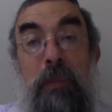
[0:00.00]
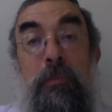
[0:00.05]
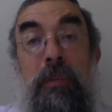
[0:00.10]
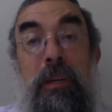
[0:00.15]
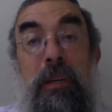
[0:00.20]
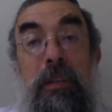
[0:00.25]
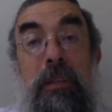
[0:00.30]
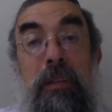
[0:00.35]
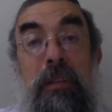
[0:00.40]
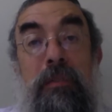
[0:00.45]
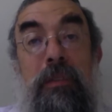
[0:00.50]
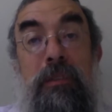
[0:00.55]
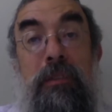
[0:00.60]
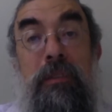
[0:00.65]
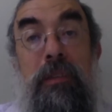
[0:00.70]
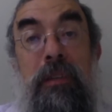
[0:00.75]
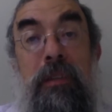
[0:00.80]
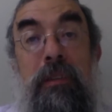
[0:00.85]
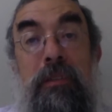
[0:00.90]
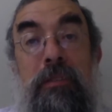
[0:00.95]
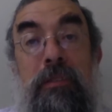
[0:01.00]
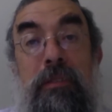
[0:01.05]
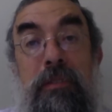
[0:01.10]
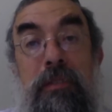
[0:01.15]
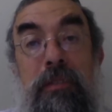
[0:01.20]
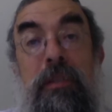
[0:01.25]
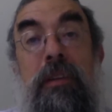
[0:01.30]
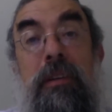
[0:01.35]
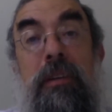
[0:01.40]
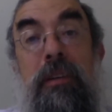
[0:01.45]
Rabbi Akiva
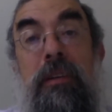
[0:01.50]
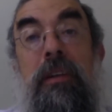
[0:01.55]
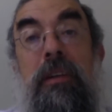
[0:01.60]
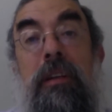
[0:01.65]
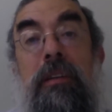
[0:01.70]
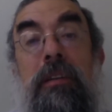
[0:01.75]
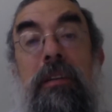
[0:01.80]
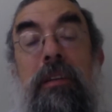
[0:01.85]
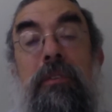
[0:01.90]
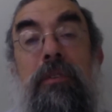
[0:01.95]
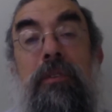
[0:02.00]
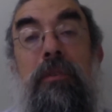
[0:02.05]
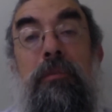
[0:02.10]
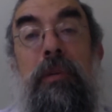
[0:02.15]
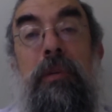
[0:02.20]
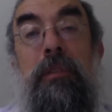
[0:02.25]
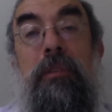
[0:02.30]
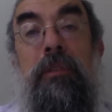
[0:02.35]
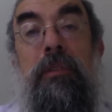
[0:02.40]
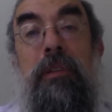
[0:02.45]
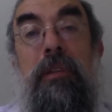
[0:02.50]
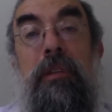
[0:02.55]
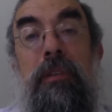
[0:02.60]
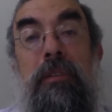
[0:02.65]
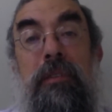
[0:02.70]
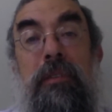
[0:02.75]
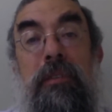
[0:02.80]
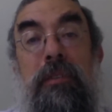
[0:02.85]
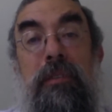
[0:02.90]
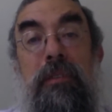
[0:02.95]
says, Zeh klal gadol
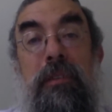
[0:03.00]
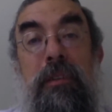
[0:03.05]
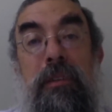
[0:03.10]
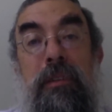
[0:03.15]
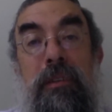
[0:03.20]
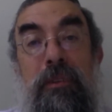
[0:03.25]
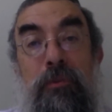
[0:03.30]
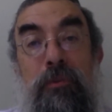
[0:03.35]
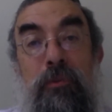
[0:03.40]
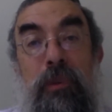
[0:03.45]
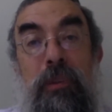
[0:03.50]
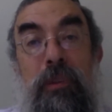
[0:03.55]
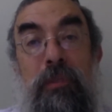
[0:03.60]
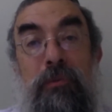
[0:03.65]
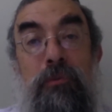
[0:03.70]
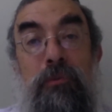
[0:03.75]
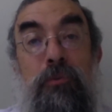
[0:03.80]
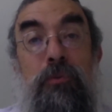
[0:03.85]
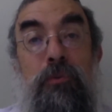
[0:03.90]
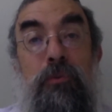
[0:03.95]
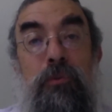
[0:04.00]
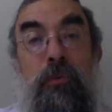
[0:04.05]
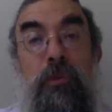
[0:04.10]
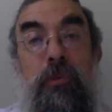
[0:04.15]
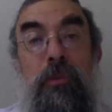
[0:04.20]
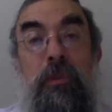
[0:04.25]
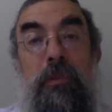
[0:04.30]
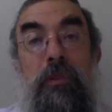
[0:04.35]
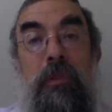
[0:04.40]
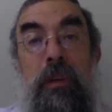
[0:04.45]
b'Torah. This is a great
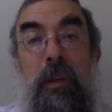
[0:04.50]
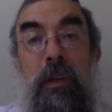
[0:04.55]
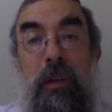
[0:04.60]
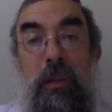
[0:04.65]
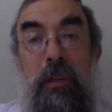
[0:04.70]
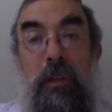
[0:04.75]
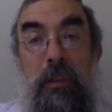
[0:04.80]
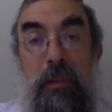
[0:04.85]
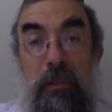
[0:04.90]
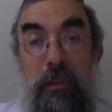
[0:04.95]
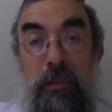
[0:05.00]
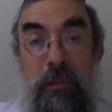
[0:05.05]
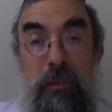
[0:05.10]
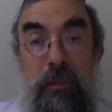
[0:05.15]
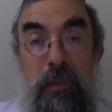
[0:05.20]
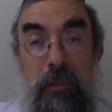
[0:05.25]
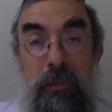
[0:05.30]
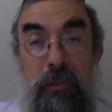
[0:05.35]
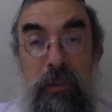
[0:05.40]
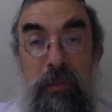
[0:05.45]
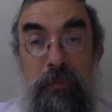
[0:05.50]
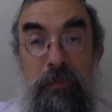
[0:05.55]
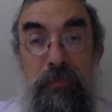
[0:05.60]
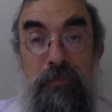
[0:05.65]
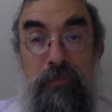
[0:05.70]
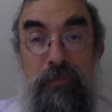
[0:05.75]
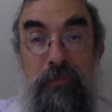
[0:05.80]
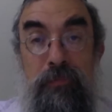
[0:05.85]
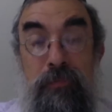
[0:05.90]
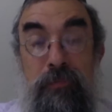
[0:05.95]
rule in the
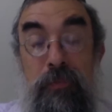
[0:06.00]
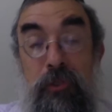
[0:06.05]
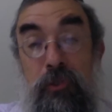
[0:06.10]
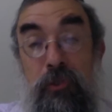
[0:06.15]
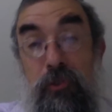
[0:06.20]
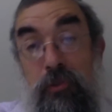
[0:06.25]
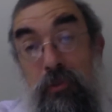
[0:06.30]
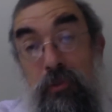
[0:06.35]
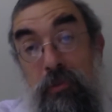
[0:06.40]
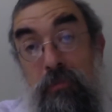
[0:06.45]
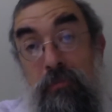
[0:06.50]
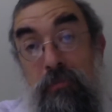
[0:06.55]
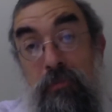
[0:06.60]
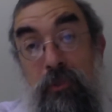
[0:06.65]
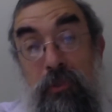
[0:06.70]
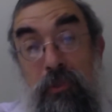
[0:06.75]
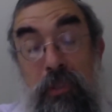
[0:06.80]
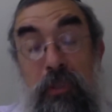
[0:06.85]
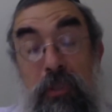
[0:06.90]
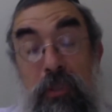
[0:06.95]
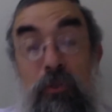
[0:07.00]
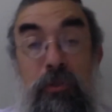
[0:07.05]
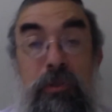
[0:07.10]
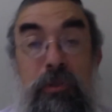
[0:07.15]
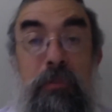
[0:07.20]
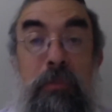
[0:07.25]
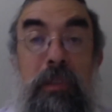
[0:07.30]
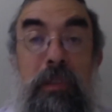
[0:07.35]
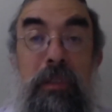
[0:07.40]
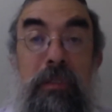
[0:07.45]
Torah, which can
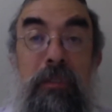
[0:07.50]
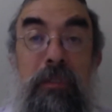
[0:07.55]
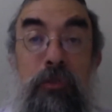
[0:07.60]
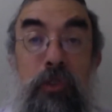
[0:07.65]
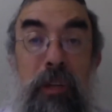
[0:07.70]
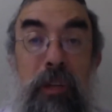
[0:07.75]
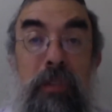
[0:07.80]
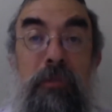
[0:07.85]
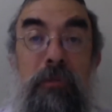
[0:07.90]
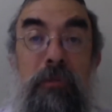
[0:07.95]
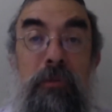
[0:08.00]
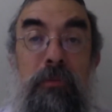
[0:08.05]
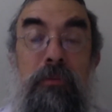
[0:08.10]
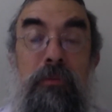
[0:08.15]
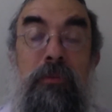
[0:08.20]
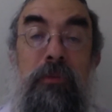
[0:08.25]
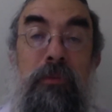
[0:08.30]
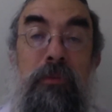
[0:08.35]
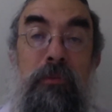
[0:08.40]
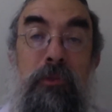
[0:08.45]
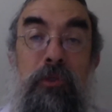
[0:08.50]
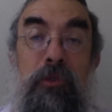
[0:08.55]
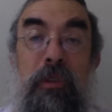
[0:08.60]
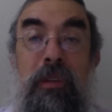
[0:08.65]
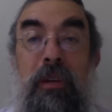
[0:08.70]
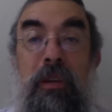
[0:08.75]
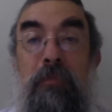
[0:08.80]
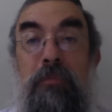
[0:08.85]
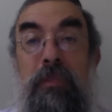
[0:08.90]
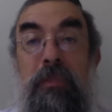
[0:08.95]
also mean it's a general rule,
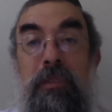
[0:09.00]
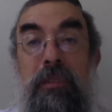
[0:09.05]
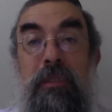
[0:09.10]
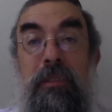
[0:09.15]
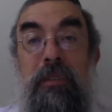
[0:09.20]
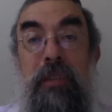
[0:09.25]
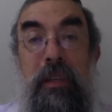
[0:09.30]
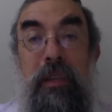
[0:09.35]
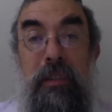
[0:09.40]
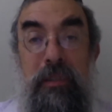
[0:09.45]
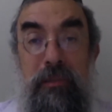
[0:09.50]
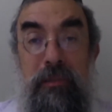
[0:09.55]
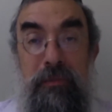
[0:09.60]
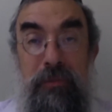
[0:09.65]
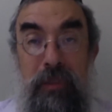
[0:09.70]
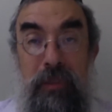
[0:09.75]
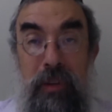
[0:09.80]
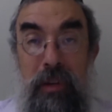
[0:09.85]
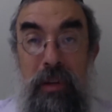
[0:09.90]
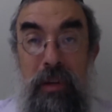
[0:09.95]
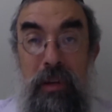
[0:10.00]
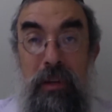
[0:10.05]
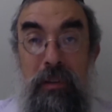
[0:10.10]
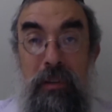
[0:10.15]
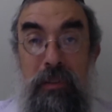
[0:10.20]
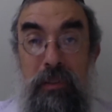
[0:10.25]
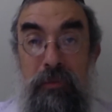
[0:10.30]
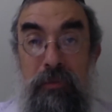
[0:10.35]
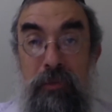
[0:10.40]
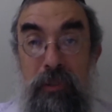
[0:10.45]
which encompasses a lot of
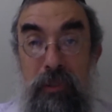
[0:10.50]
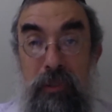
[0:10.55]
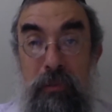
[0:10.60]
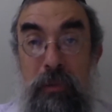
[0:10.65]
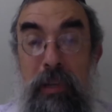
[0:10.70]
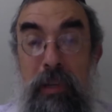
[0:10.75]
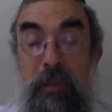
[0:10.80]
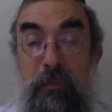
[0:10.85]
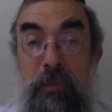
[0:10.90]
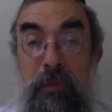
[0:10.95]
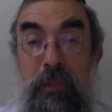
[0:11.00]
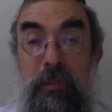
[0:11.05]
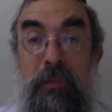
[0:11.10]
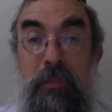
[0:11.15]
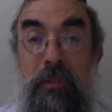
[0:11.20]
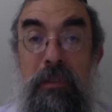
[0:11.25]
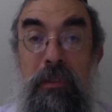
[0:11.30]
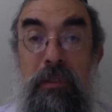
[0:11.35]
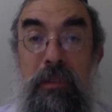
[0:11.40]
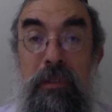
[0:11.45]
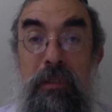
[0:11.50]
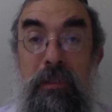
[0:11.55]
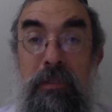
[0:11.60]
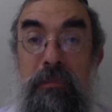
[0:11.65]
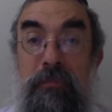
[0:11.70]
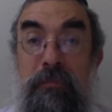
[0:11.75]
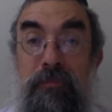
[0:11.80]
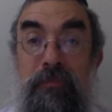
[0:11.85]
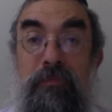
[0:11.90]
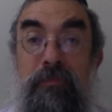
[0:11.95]
different commandments
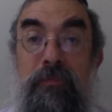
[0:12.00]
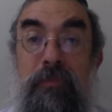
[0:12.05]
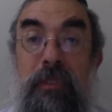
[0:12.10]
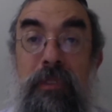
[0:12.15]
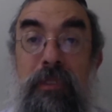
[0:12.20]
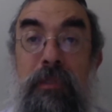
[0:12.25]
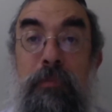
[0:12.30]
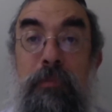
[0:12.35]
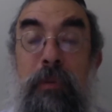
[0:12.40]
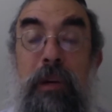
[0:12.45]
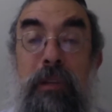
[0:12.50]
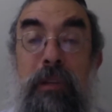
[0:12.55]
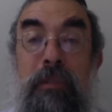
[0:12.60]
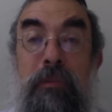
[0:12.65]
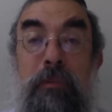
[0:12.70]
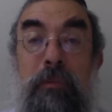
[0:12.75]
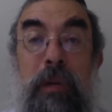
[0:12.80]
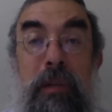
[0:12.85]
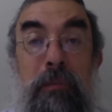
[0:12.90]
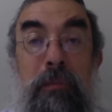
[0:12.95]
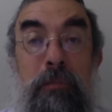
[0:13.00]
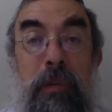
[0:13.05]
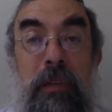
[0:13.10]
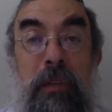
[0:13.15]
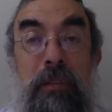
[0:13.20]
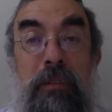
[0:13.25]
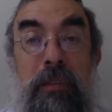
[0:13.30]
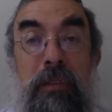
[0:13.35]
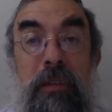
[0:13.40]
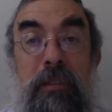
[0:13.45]
are inspired by
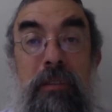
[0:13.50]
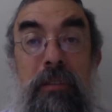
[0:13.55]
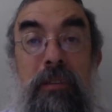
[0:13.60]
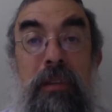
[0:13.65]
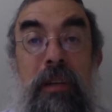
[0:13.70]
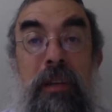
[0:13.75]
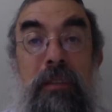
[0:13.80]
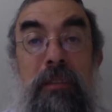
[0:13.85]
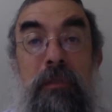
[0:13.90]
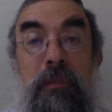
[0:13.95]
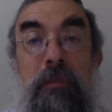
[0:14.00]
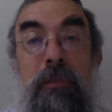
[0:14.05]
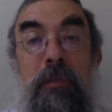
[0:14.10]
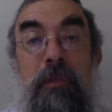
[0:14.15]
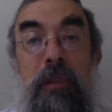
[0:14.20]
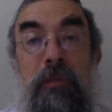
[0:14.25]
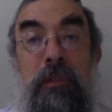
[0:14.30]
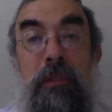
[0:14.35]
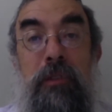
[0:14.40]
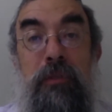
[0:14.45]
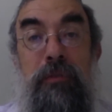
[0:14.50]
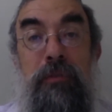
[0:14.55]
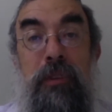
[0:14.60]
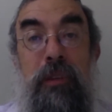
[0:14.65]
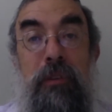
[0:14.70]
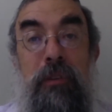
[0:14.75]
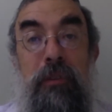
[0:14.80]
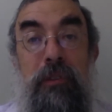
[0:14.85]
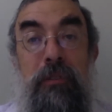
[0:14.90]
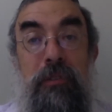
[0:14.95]
and based on this concept of loving
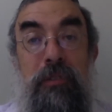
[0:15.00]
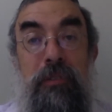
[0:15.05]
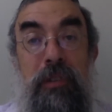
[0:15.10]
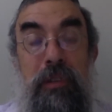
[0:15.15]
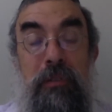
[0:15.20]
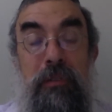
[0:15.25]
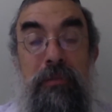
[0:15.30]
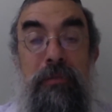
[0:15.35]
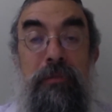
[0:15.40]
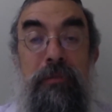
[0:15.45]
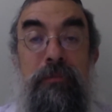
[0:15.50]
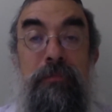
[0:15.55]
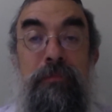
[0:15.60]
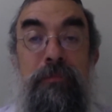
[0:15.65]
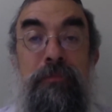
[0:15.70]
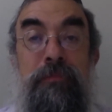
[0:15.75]
your fellow as yourself.